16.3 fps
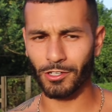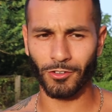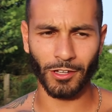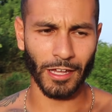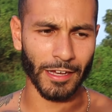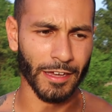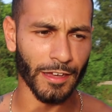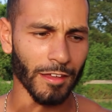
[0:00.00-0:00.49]

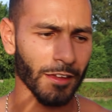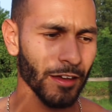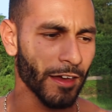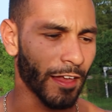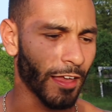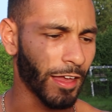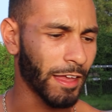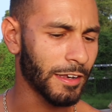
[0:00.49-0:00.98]
don't like it.
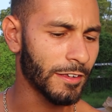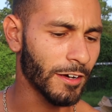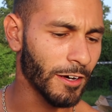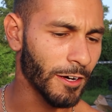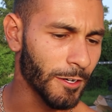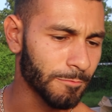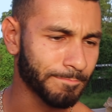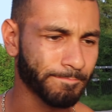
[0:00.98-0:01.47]
And
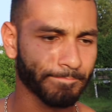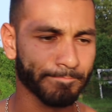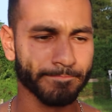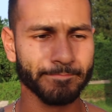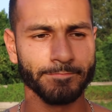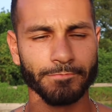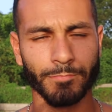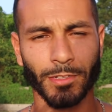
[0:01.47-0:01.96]

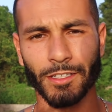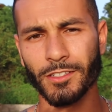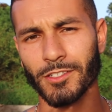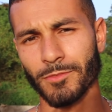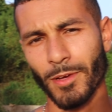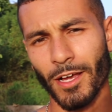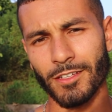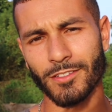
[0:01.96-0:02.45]
but
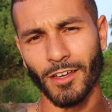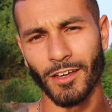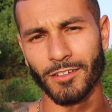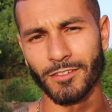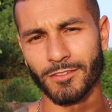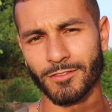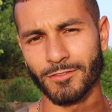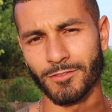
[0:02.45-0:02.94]
this is my
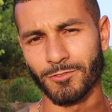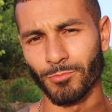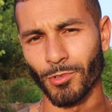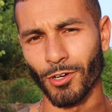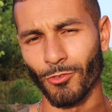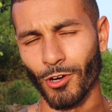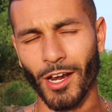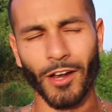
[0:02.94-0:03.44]
side, but